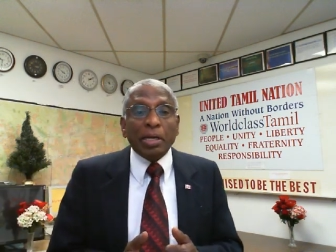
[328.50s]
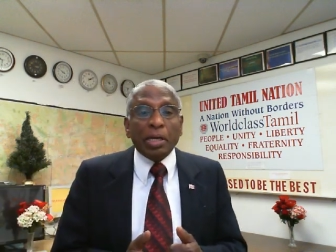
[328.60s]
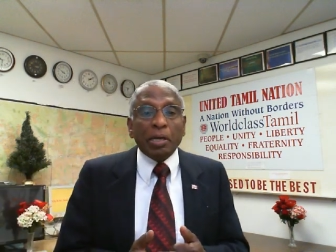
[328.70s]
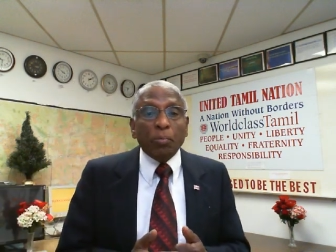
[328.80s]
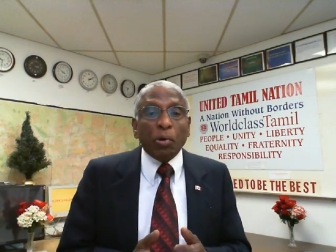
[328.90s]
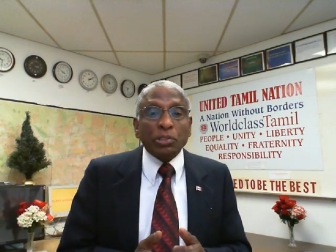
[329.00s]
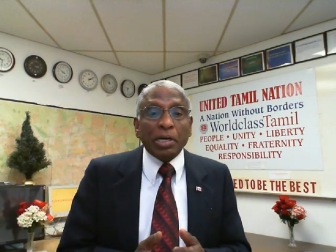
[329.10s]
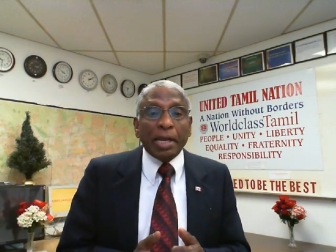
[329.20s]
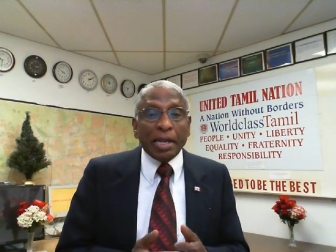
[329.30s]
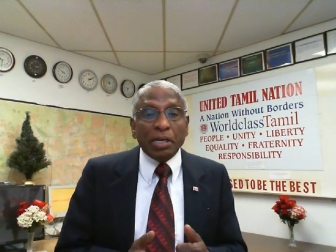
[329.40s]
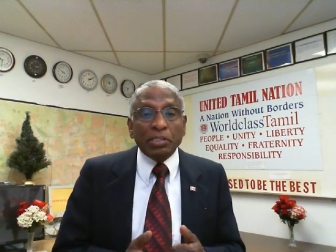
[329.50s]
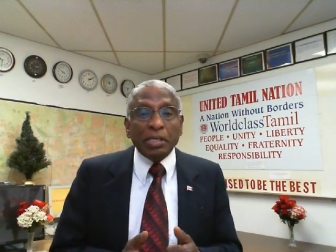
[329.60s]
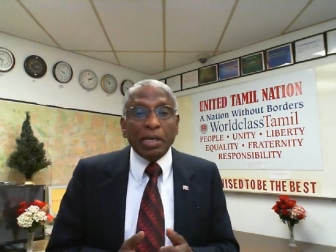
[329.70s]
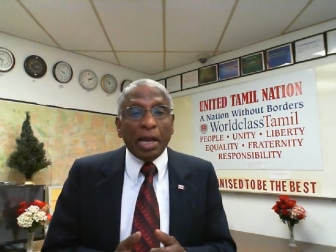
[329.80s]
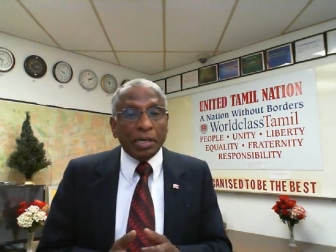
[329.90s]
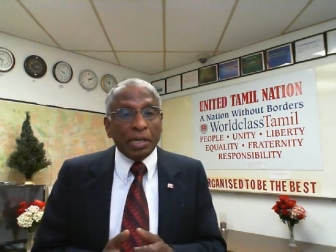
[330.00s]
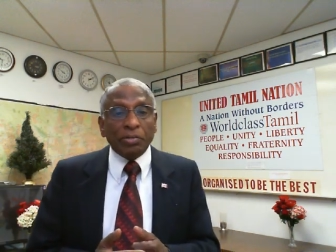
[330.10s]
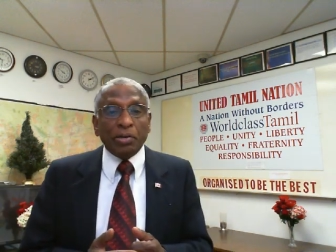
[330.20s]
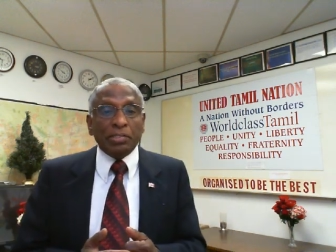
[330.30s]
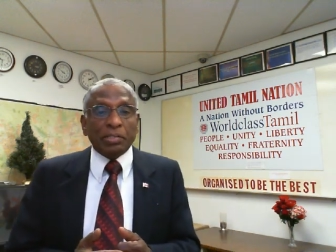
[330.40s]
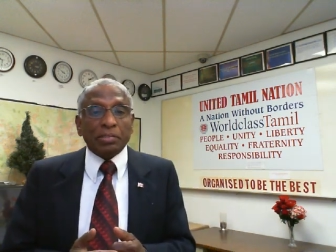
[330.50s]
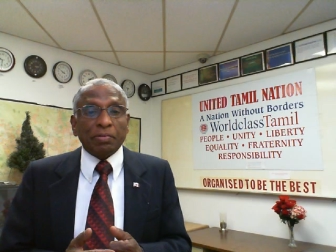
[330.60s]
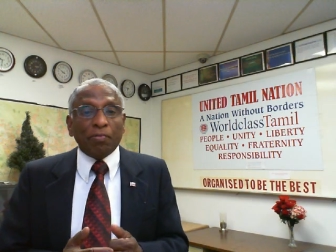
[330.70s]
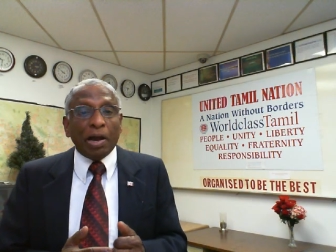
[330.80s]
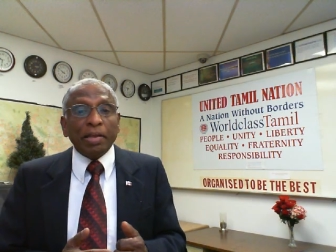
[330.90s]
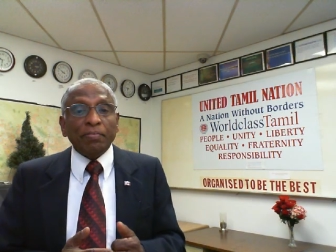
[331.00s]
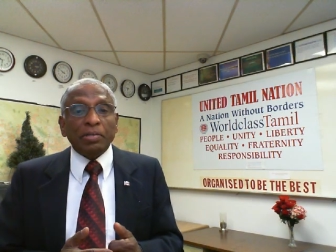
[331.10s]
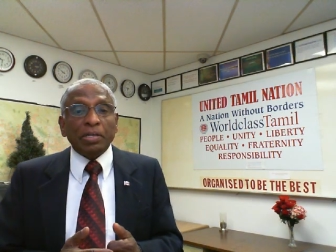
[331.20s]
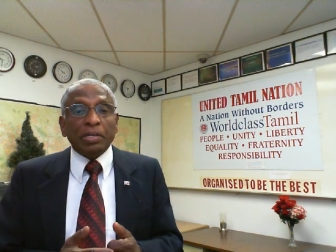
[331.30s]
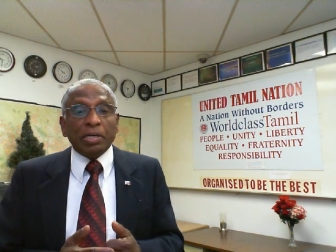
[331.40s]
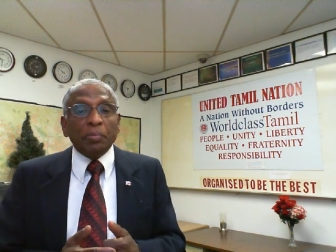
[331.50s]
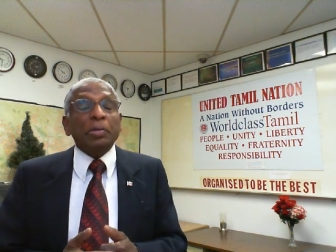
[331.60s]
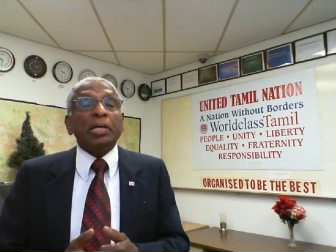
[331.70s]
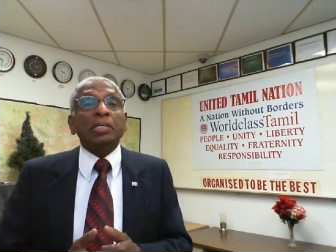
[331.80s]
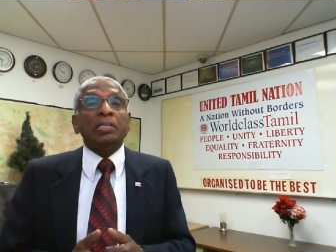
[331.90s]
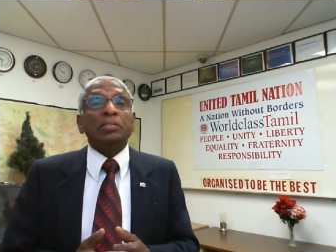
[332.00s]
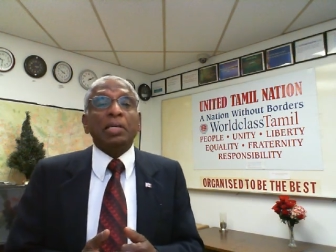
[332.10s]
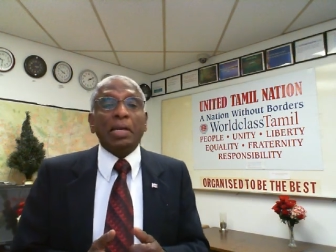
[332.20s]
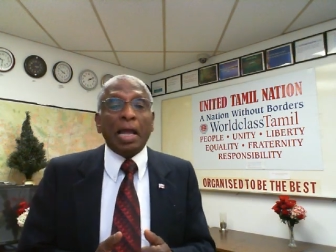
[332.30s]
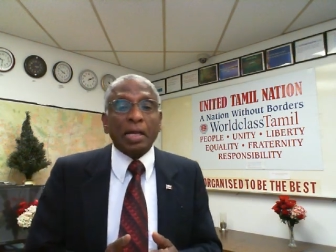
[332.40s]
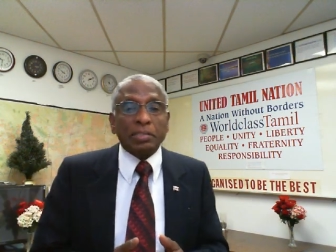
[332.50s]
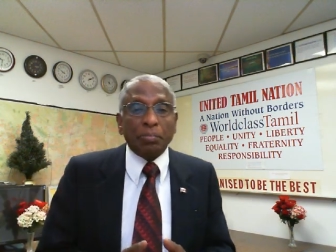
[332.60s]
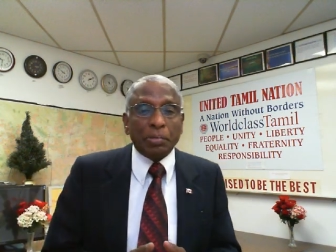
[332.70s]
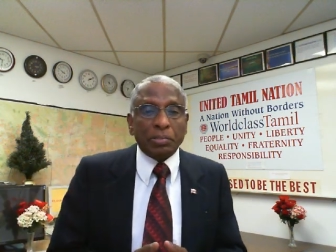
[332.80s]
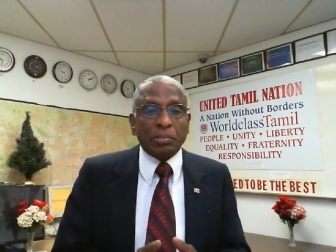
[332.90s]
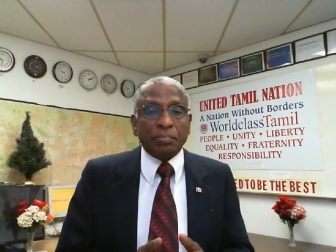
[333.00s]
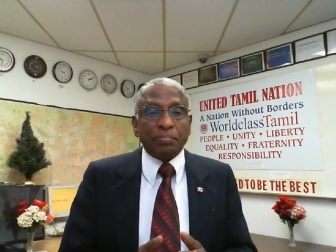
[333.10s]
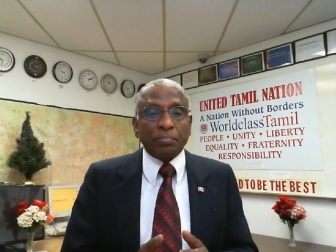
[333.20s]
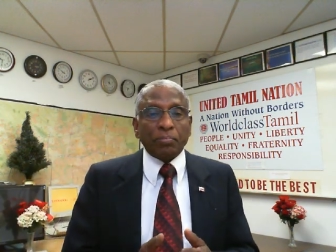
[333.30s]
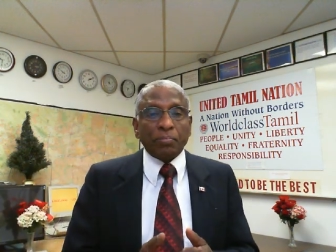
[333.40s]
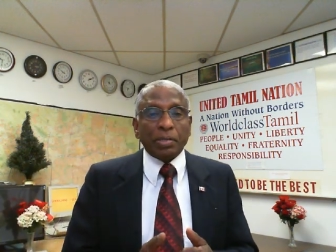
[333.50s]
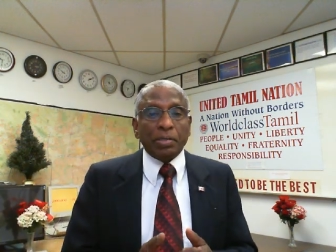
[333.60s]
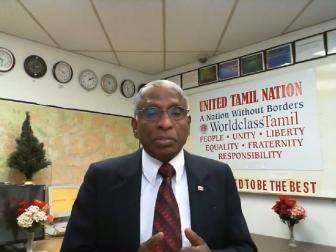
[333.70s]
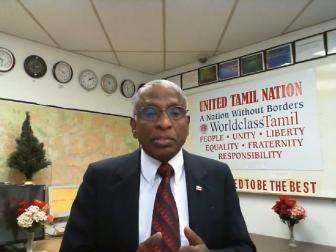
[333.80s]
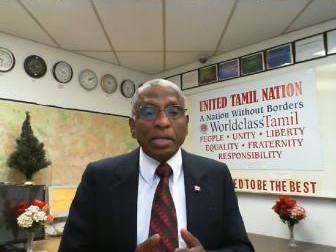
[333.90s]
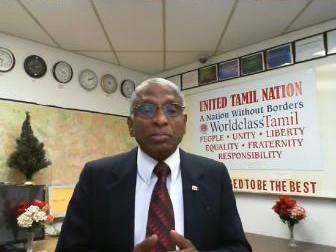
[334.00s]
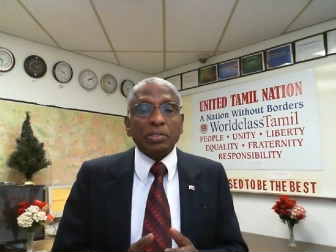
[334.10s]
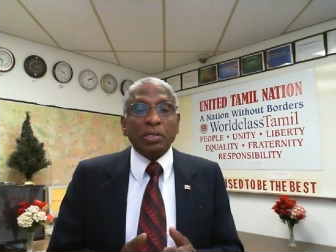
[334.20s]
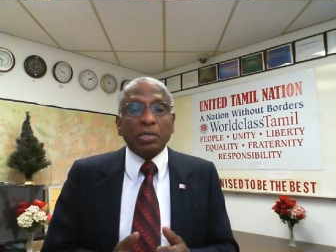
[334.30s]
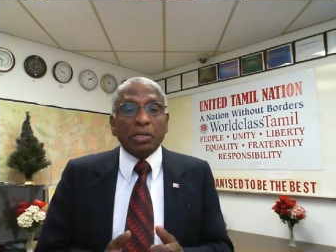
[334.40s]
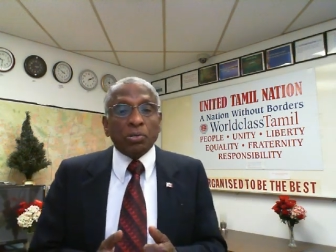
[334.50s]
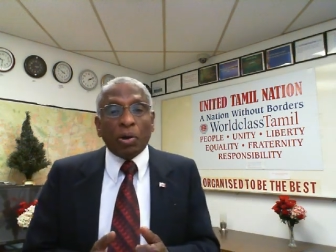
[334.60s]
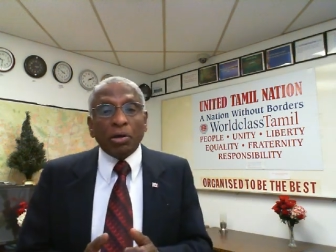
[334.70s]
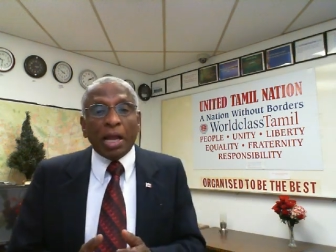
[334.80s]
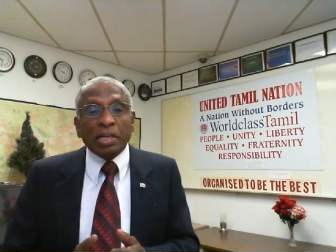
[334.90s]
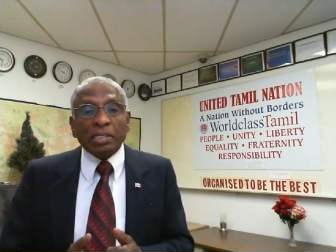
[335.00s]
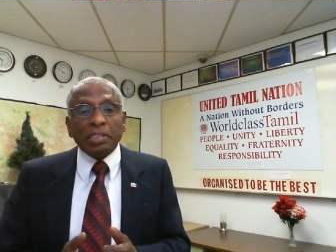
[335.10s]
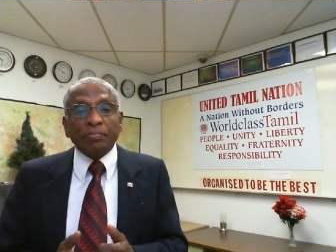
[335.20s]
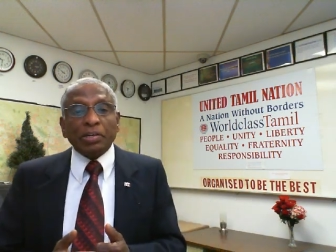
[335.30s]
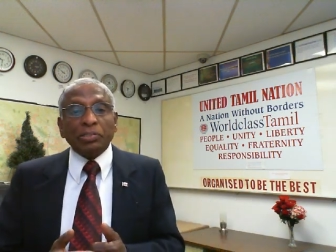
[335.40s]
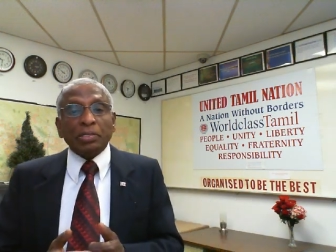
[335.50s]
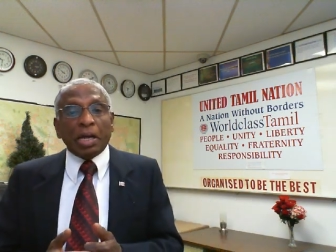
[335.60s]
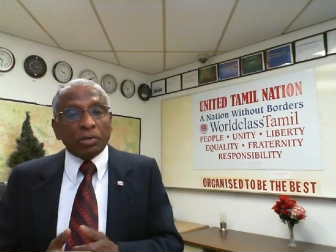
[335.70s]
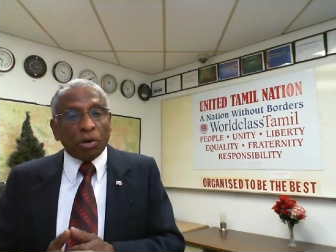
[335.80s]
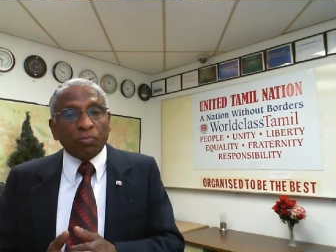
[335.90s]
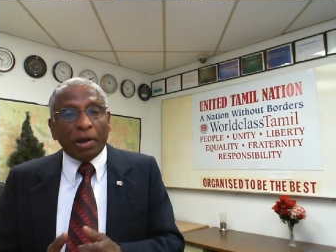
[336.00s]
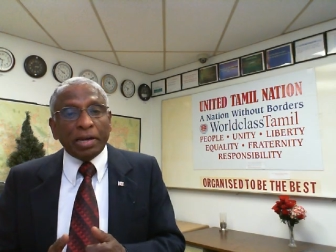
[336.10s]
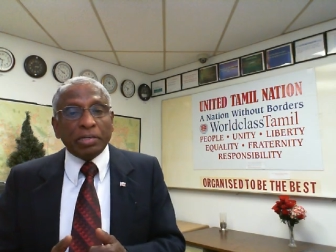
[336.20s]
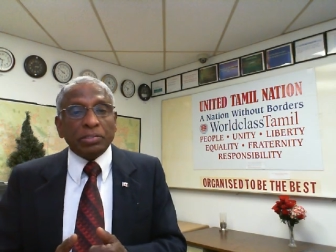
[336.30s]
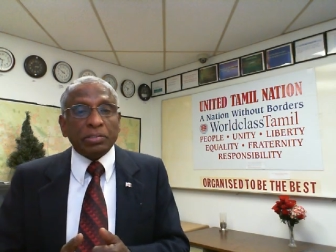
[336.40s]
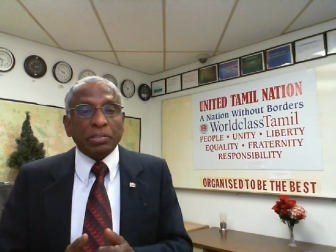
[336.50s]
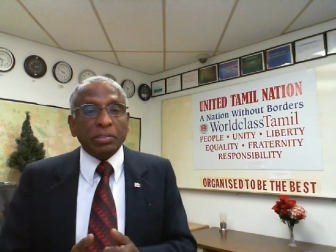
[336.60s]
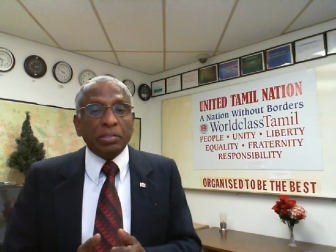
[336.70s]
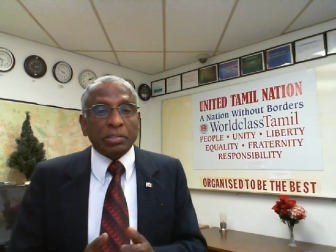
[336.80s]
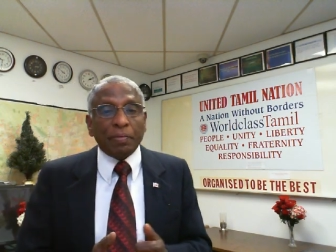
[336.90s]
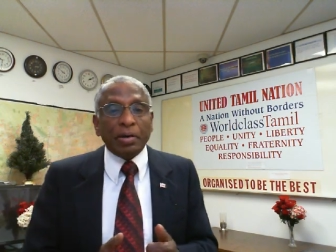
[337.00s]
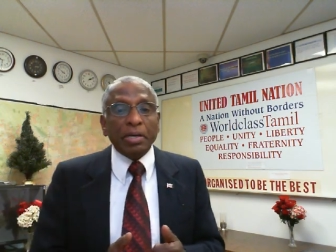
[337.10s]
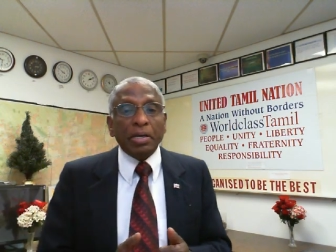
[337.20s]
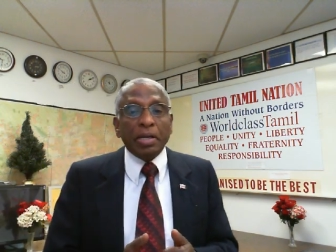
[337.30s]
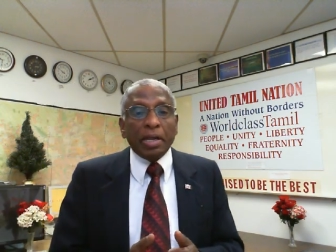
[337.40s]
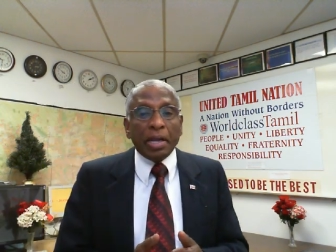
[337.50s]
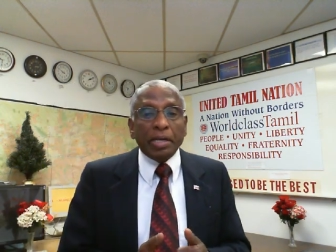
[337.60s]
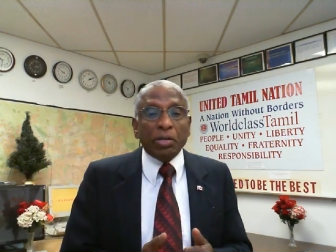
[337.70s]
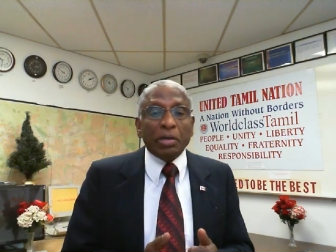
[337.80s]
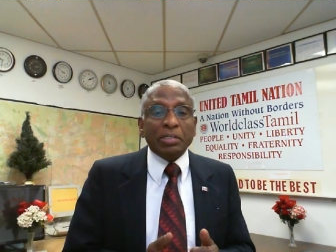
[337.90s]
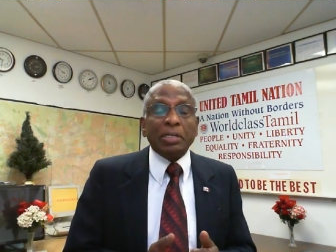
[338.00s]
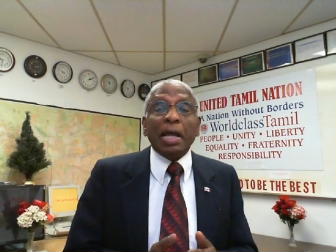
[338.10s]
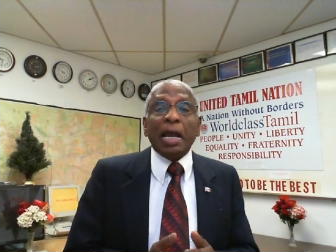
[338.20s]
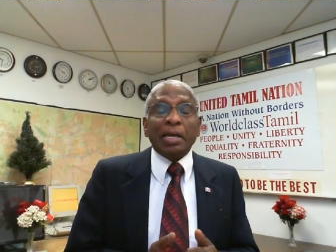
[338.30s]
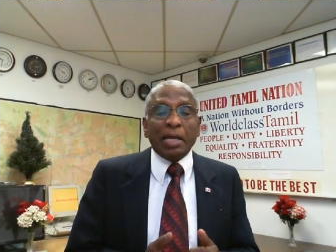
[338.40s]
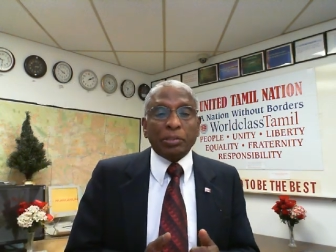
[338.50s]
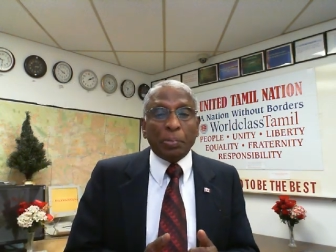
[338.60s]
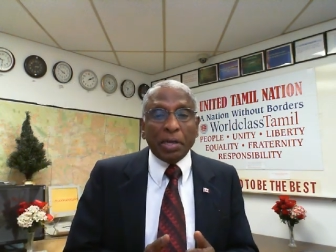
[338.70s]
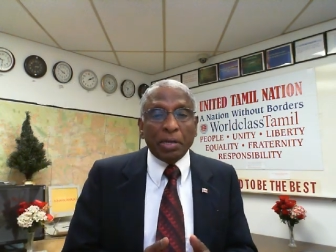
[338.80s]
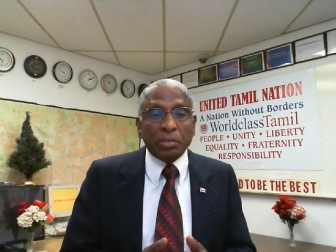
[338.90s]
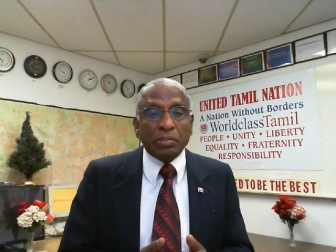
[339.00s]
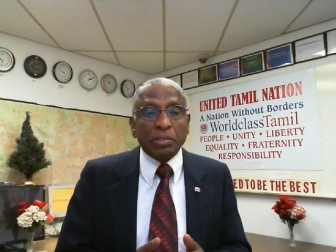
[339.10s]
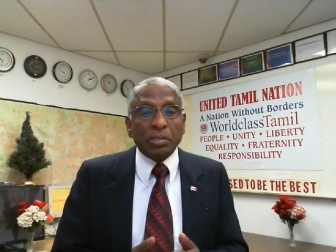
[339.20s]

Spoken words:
emotional energy and intelligence. Five, limitations and acceptance. Six, non-aggressiveness and non-violence. Seven, education and experience.